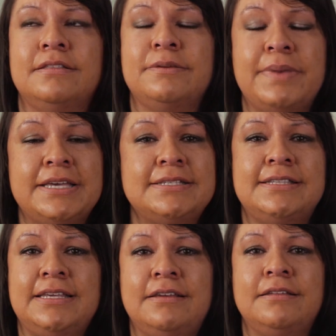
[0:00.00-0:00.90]
the best
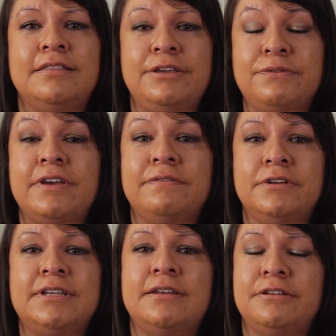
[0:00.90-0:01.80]
thing that you've ever
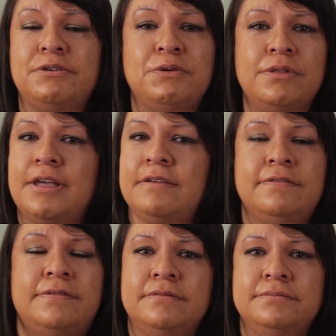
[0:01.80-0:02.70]
done in your whole
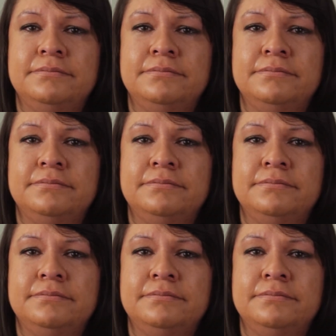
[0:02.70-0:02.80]
life.